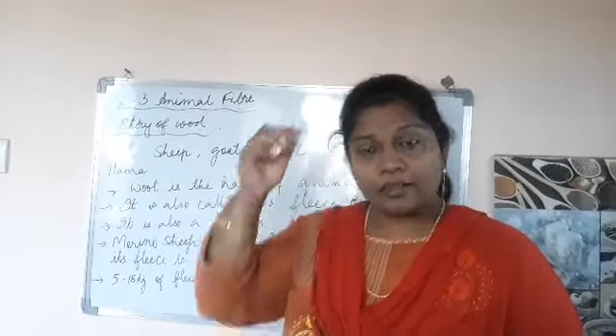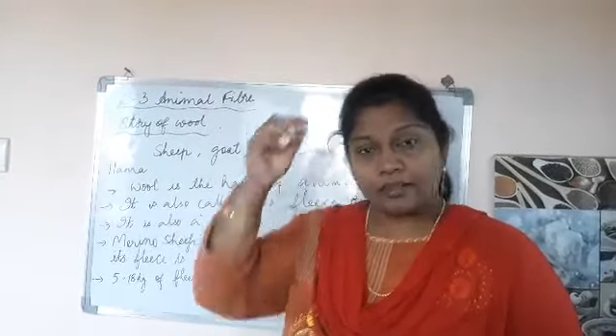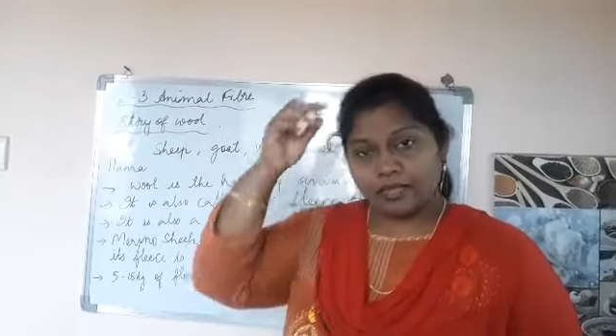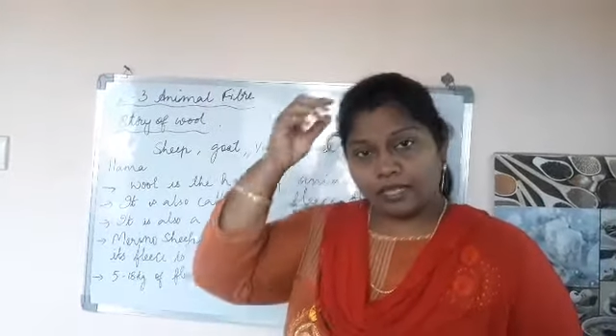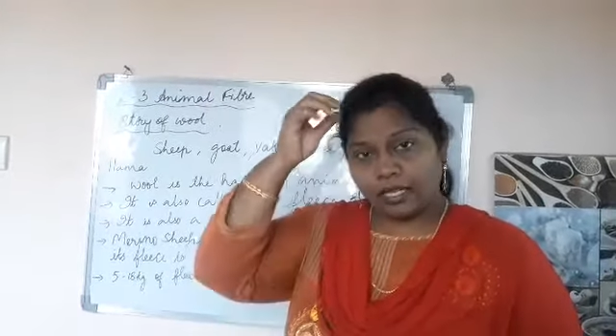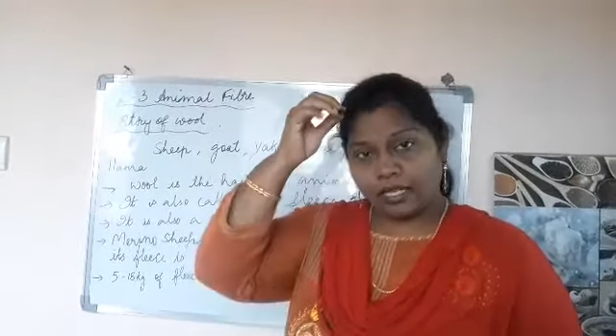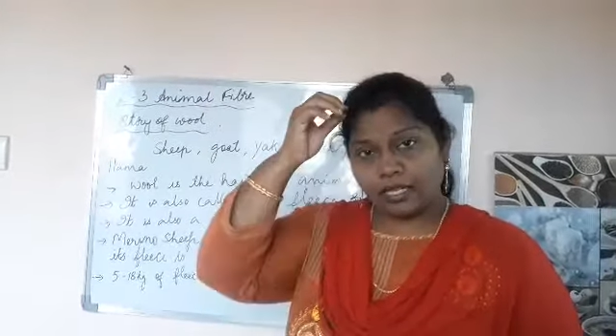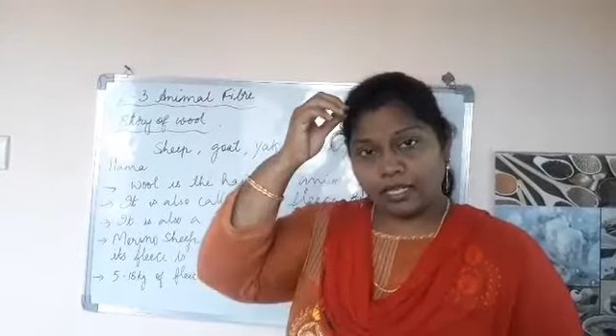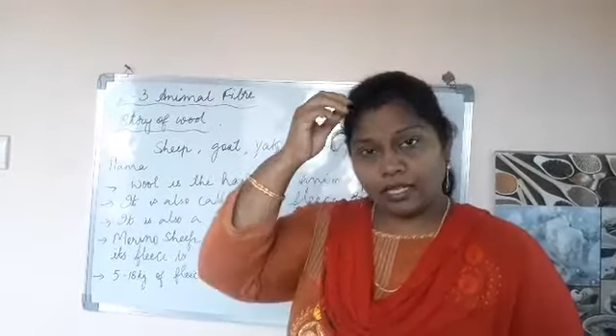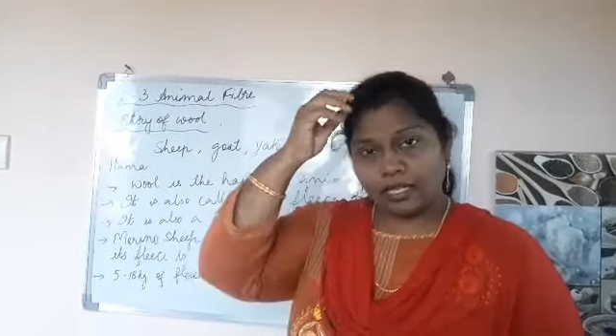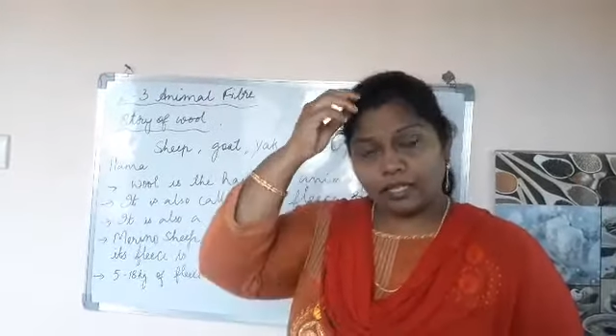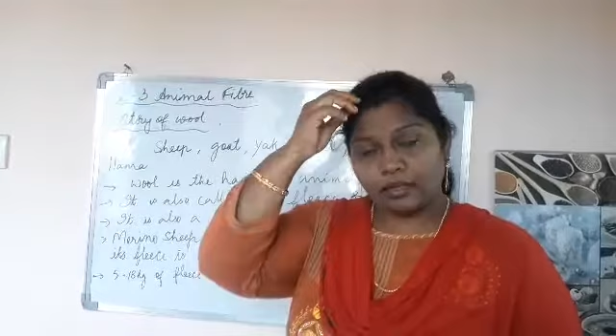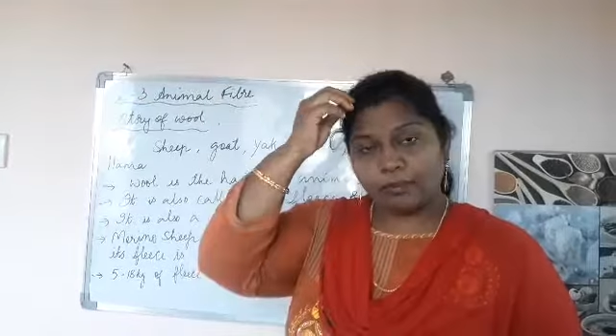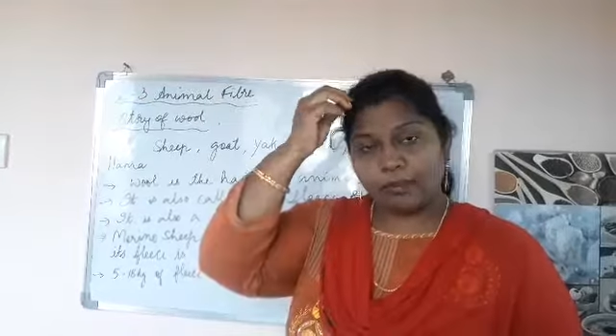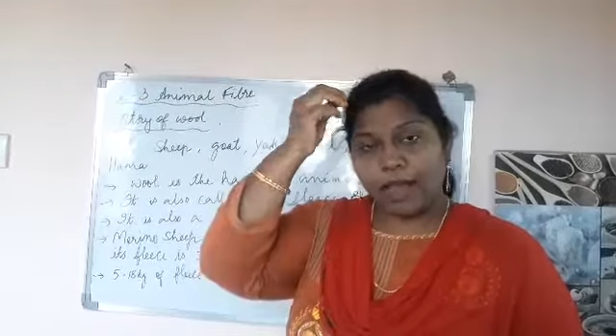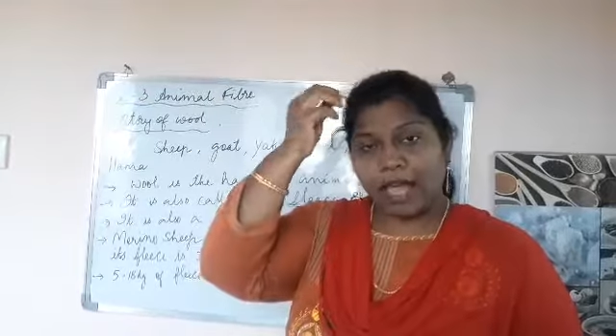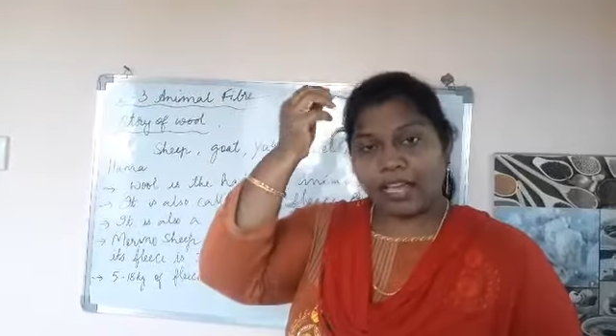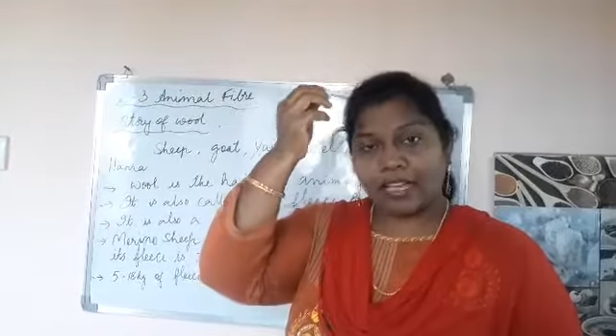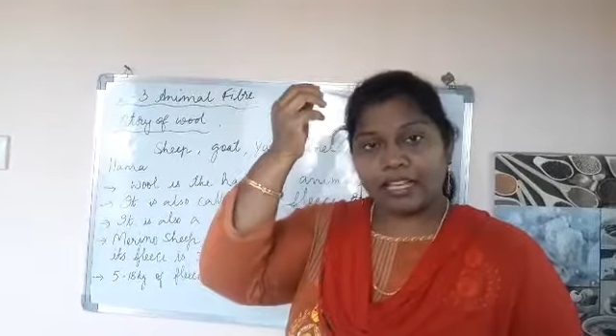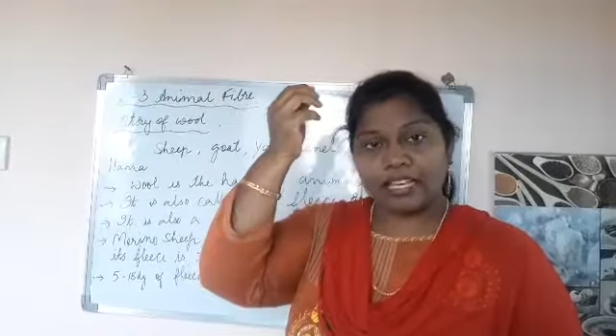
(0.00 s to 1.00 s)
see the
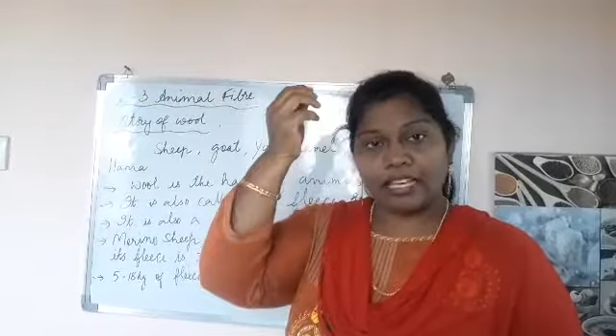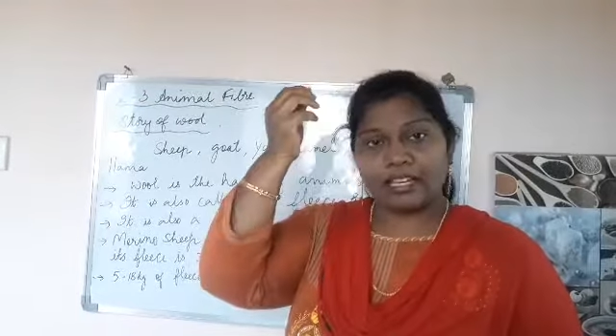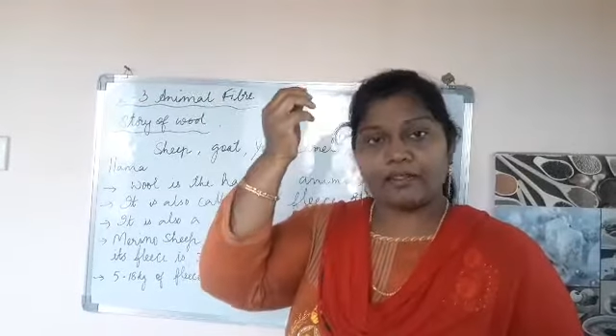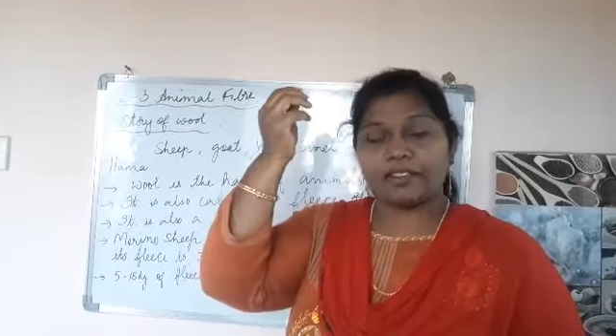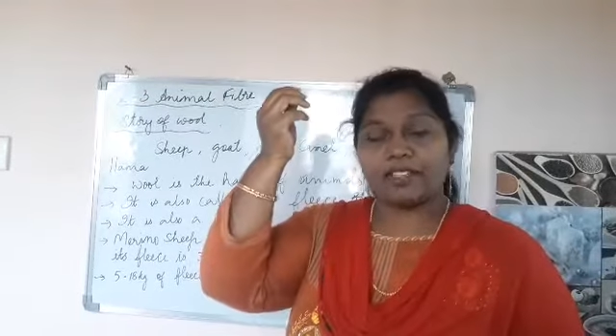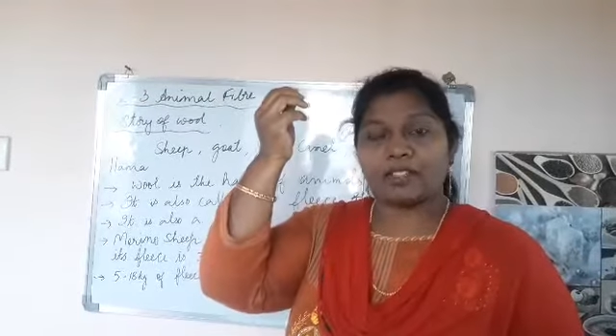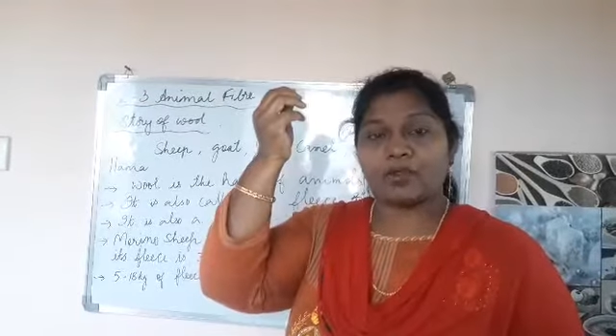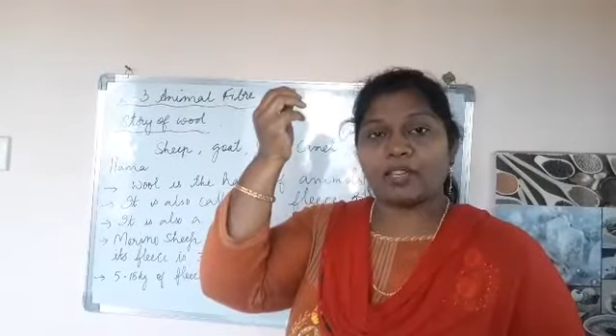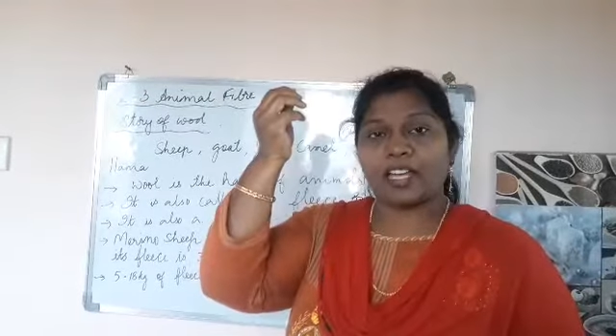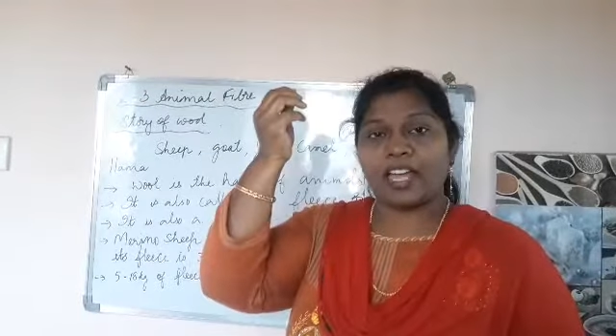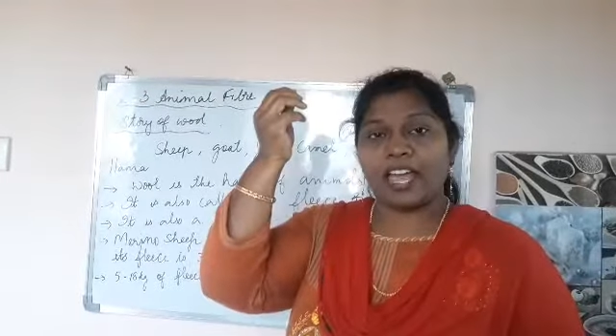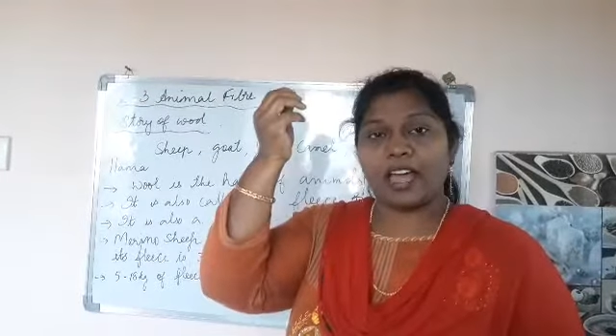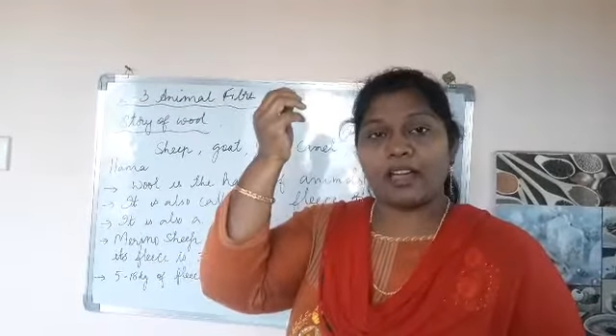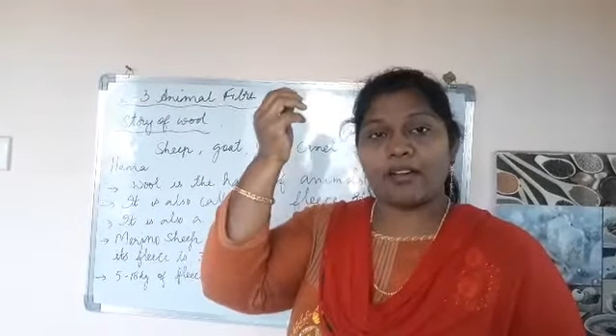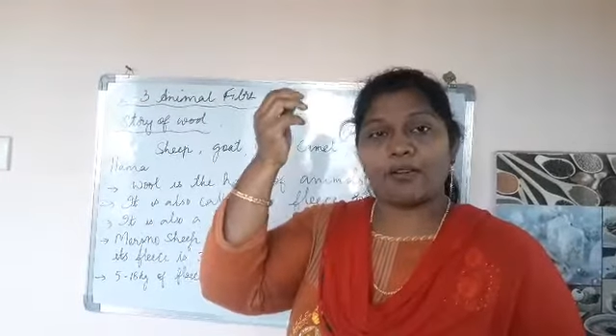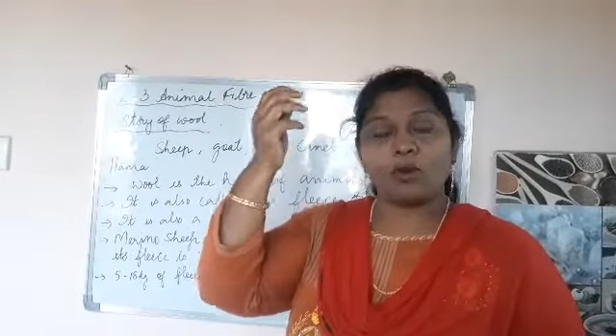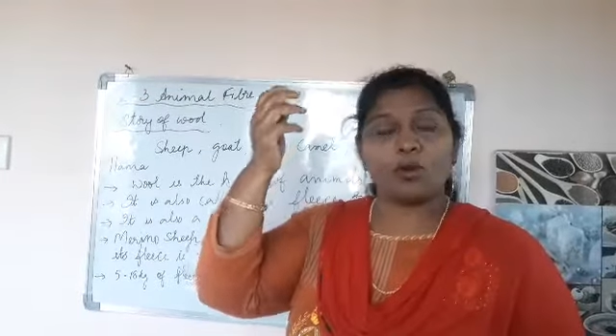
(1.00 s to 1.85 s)
black hair which we have